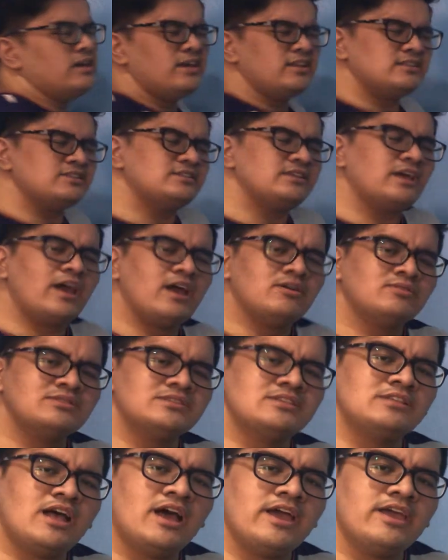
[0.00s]
It
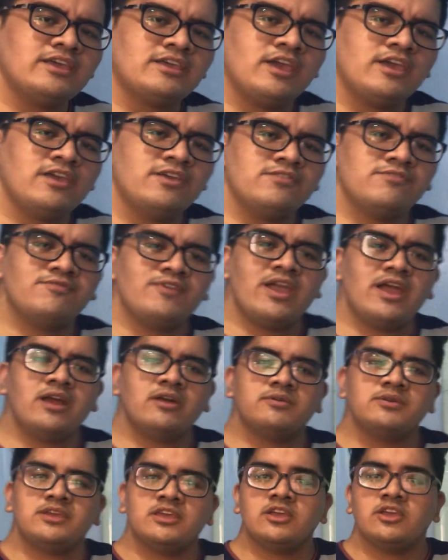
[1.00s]
sounds like a
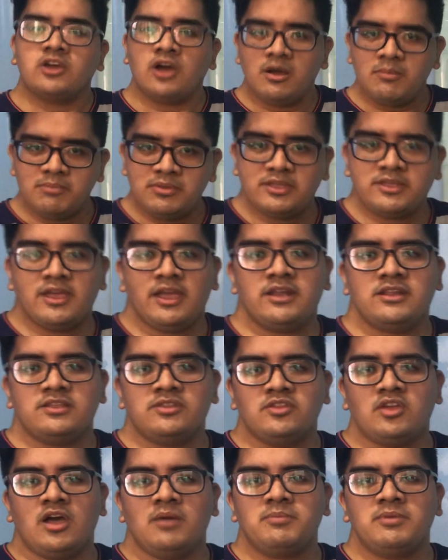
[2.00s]
very
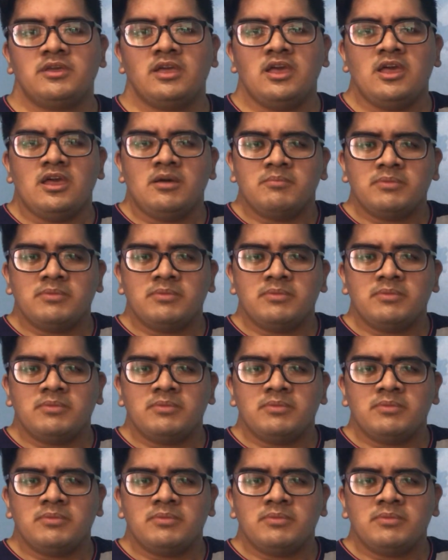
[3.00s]
complicated topic,